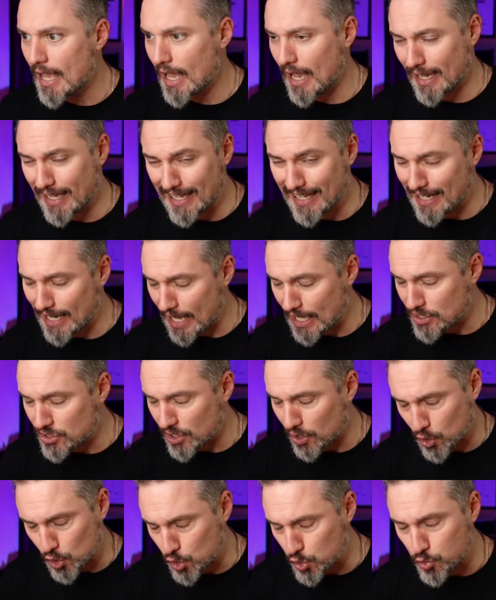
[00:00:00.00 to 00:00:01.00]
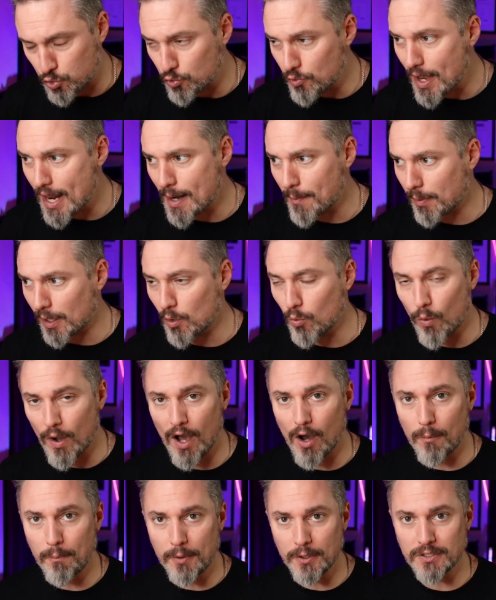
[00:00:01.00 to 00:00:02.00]
again, it's incredibly
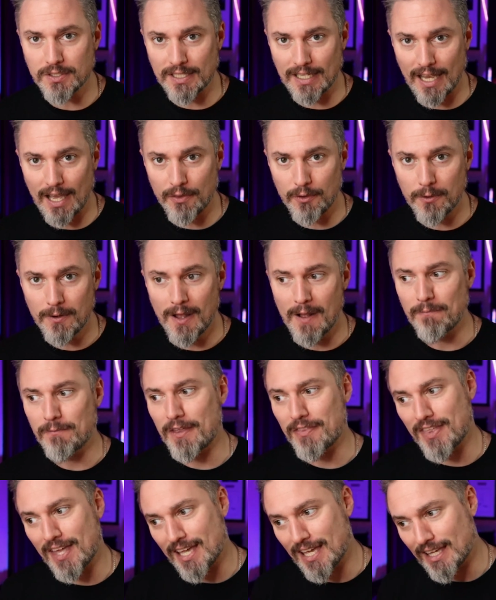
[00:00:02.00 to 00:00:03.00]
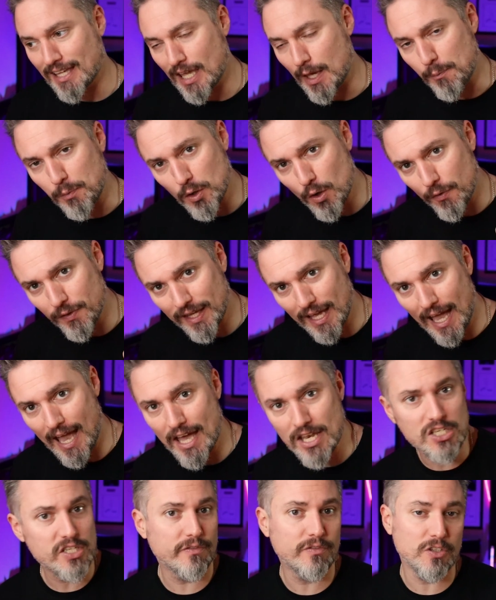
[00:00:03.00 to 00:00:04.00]
well put together that they could keep you on the
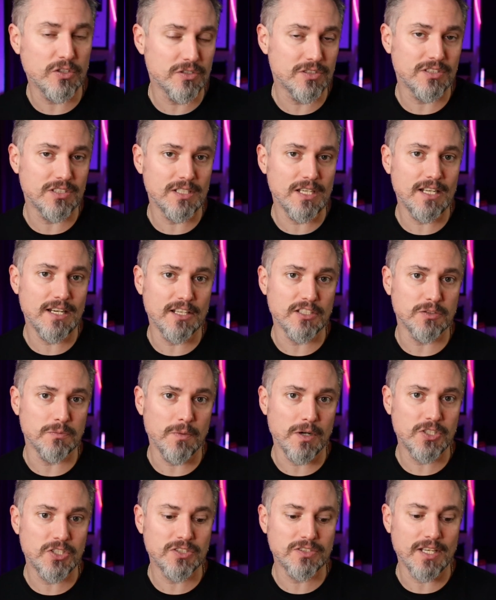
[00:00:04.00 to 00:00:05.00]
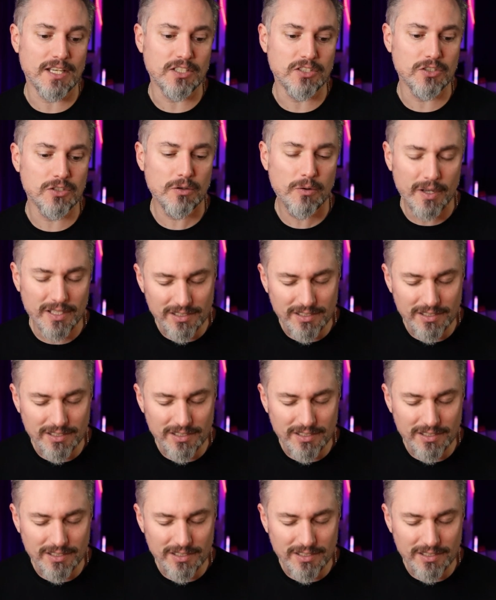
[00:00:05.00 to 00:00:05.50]
edge of your seat as much as they do.